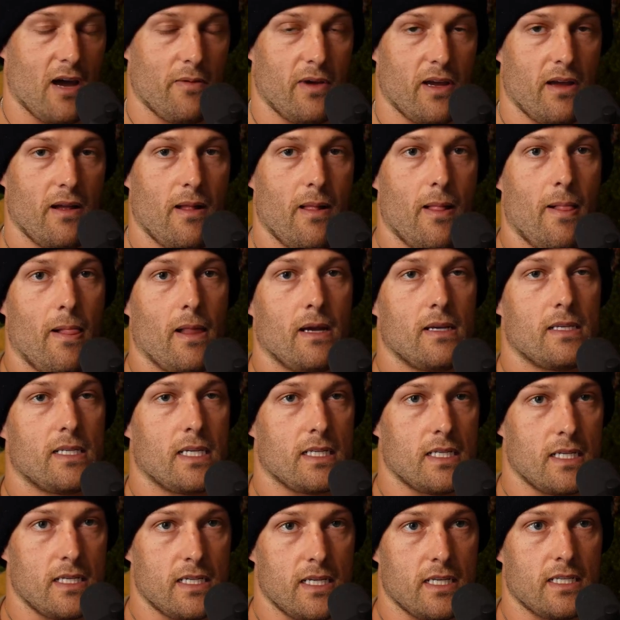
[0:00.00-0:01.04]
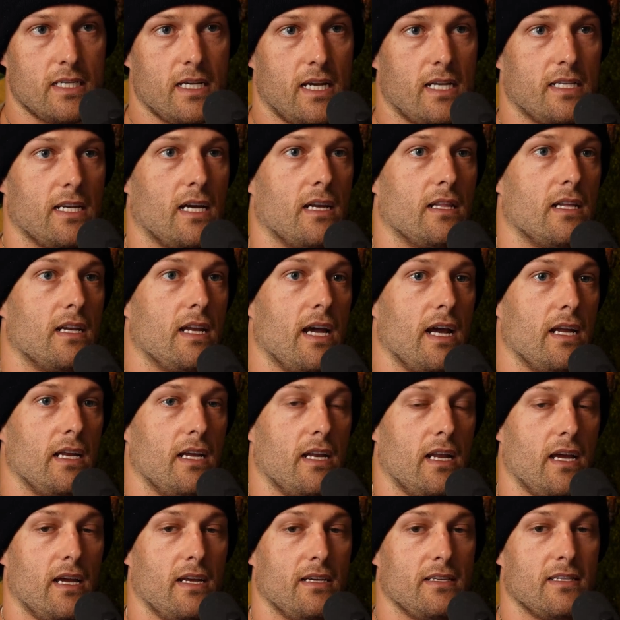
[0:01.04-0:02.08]
habit. 66 days out of the
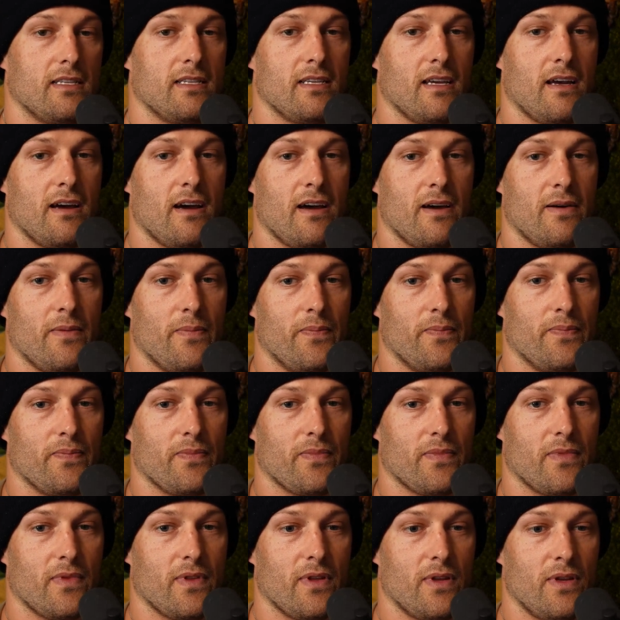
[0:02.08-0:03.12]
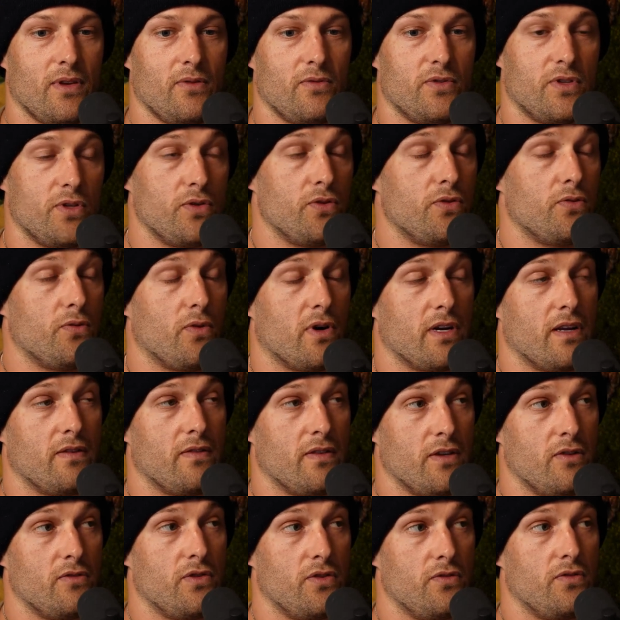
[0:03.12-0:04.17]
90 days, you
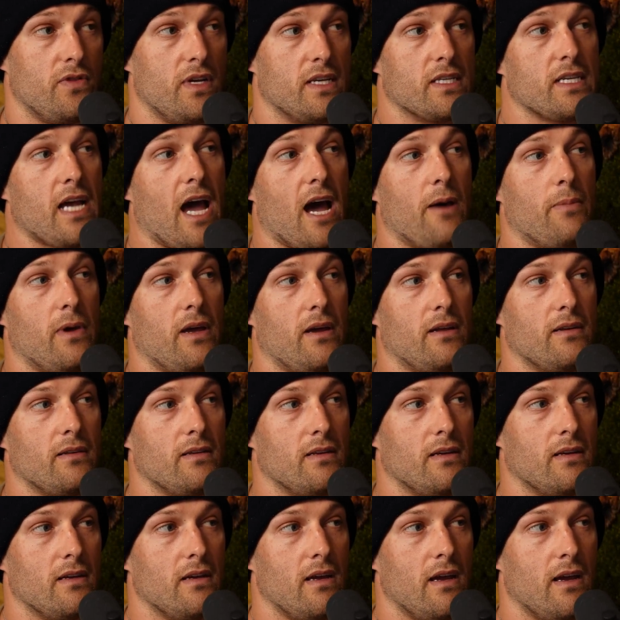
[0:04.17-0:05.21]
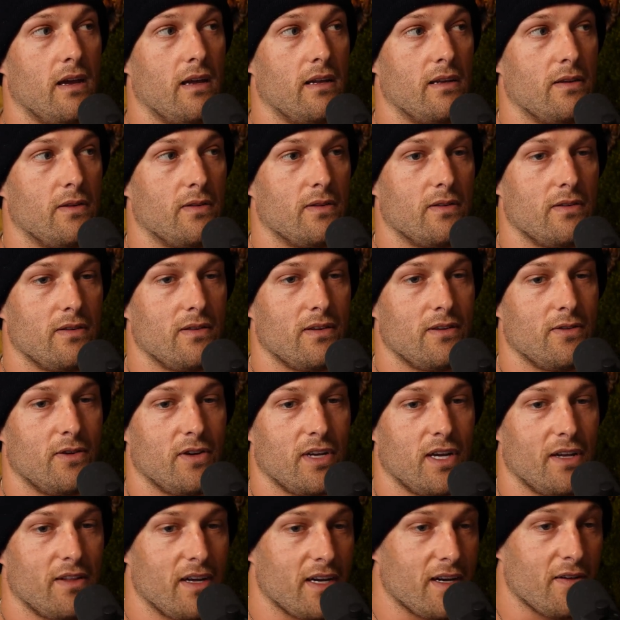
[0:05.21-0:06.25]
do this habit, and you'll
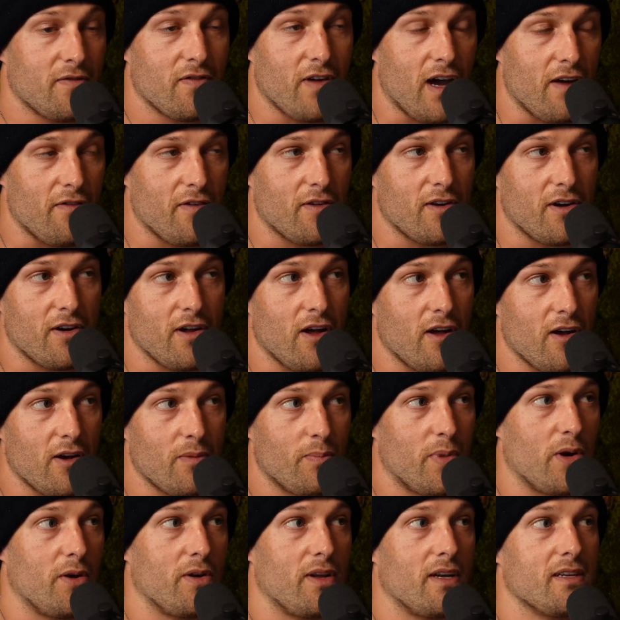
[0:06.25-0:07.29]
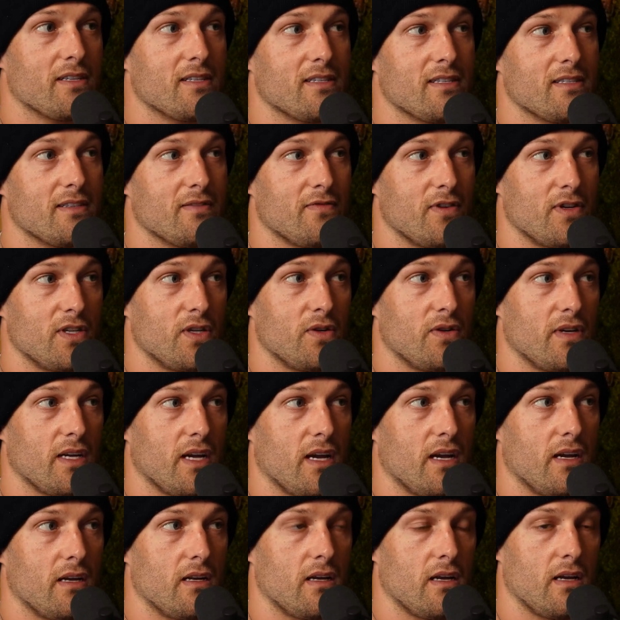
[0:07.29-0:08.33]
get like a $500 bonus for doing
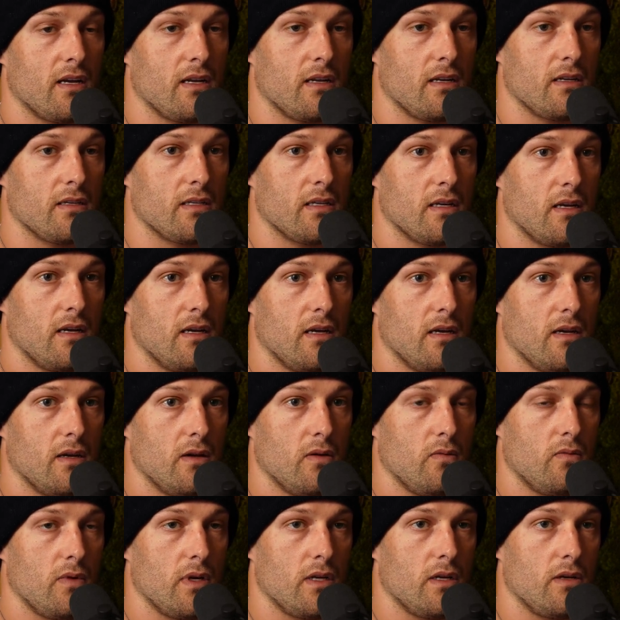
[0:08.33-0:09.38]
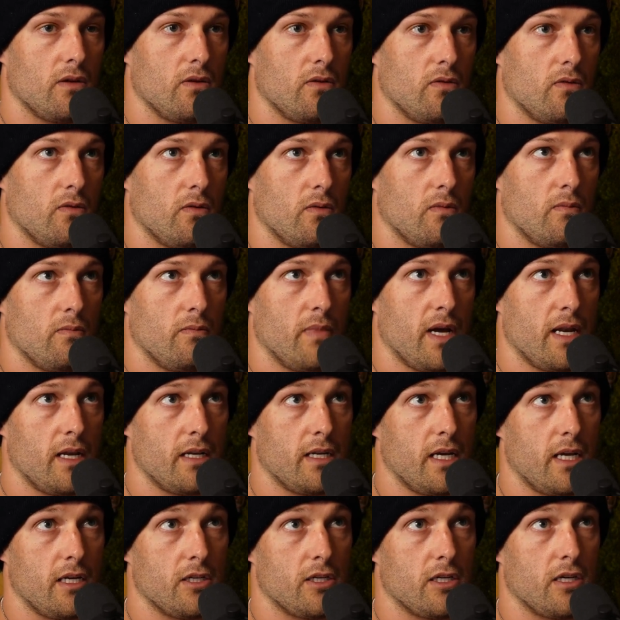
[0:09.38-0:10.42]
it. And we do
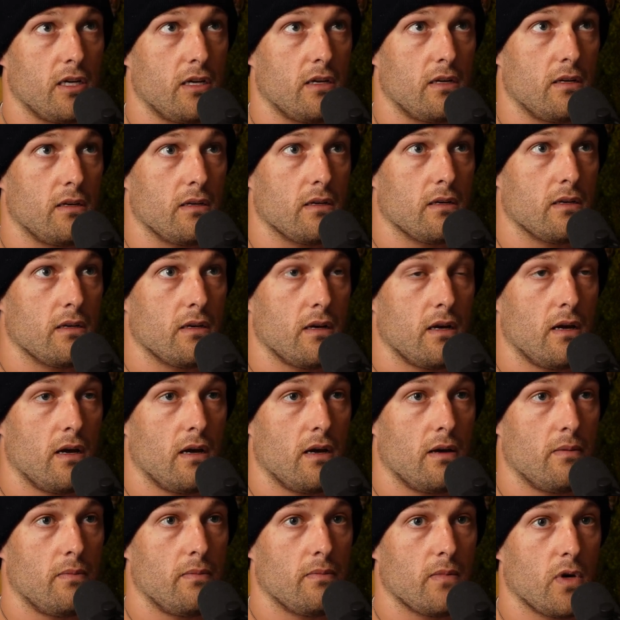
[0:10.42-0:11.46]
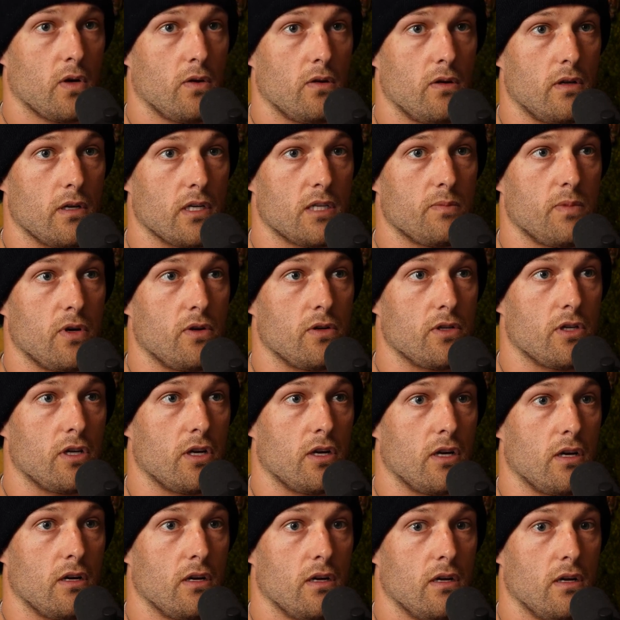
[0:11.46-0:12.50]
meditation, cold
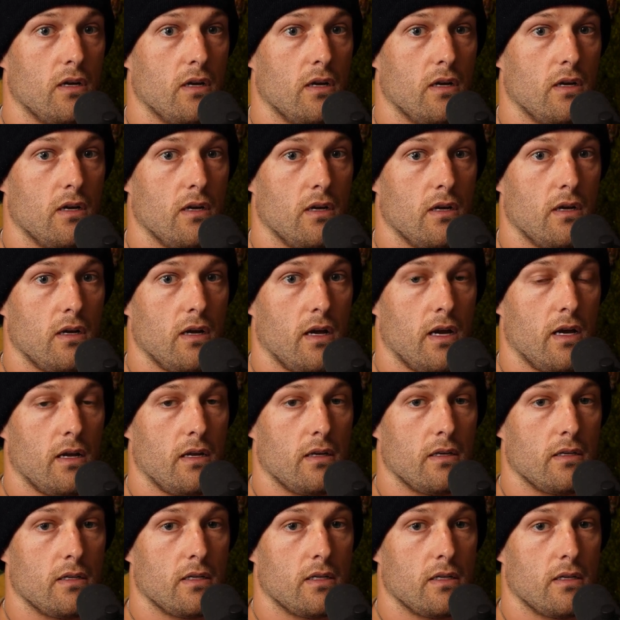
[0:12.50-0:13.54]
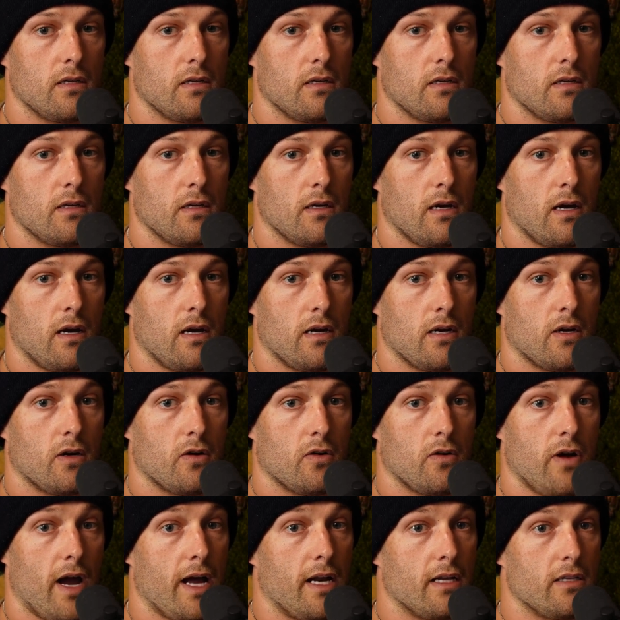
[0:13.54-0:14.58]
exposure, and
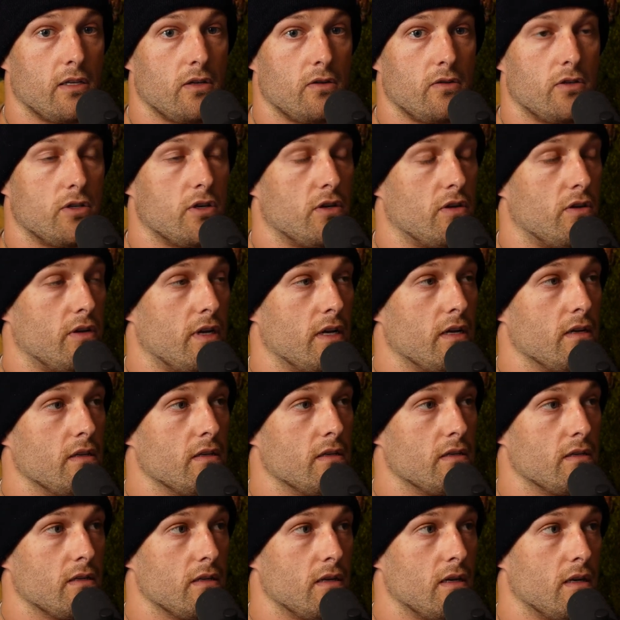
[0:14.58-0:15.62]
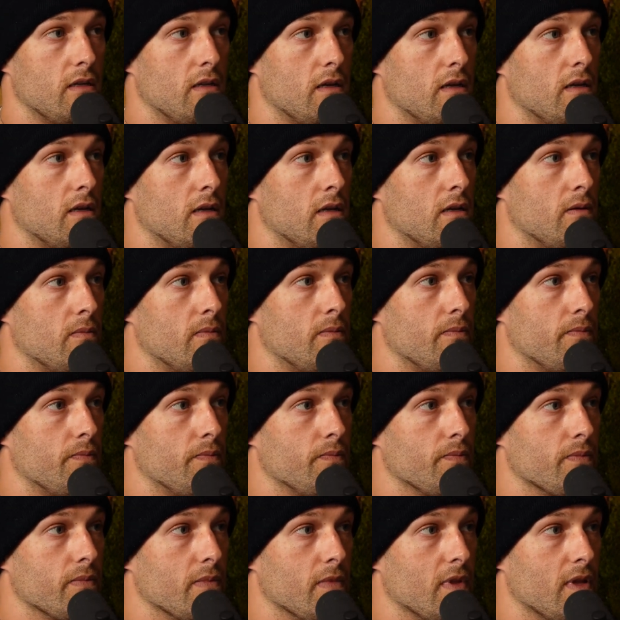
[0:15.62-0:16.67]
gratitude journaling. Wow, you pay people
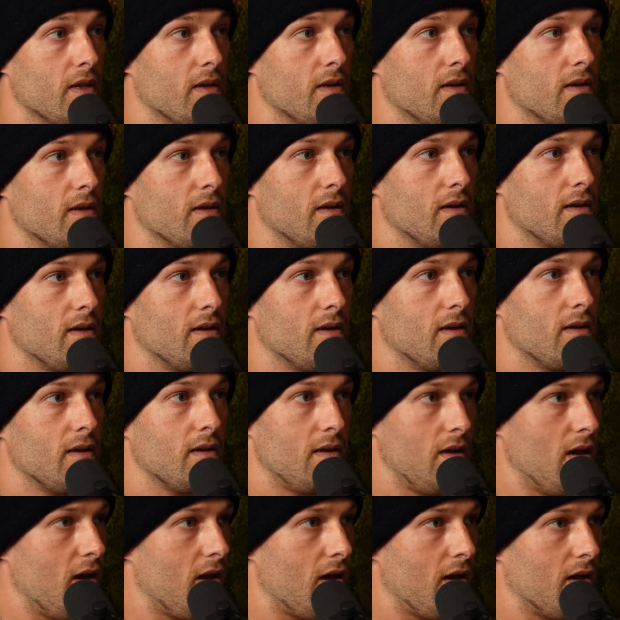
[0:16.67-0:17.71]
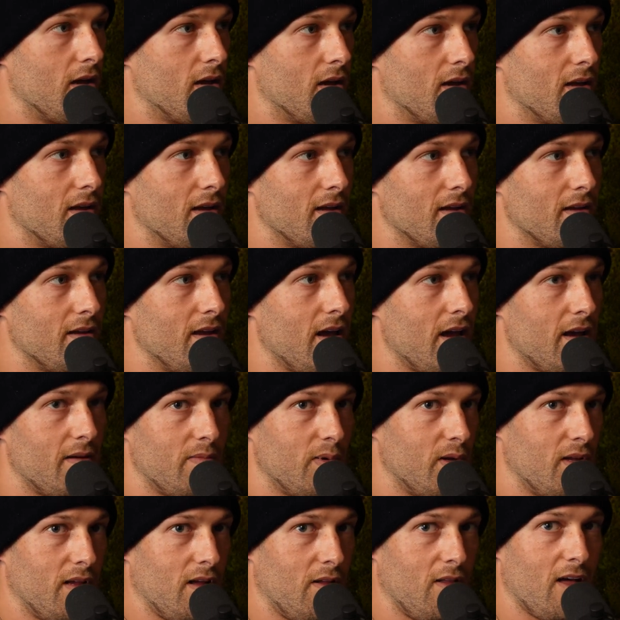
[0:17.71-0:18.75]
for ice plunging. That's amazing. Yeah,
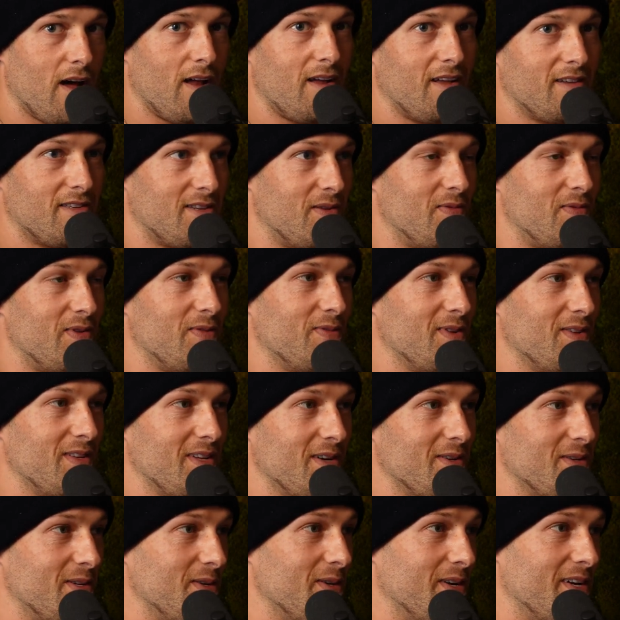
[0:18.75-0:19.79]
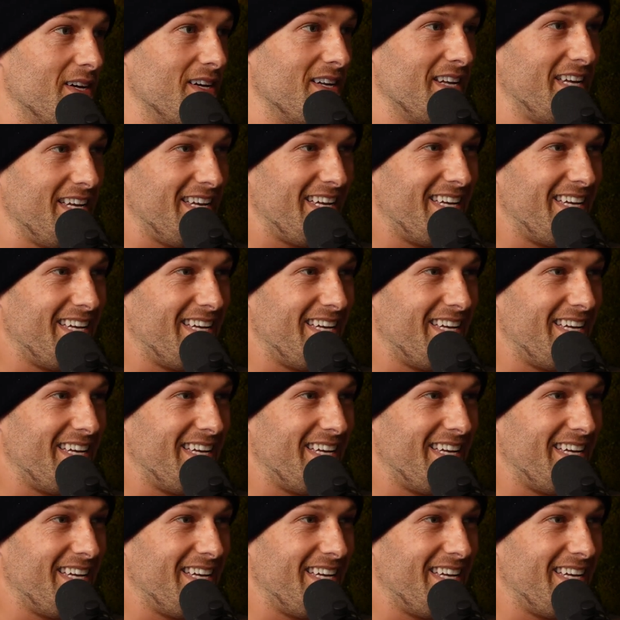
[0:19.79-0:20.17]
but some people don't do it.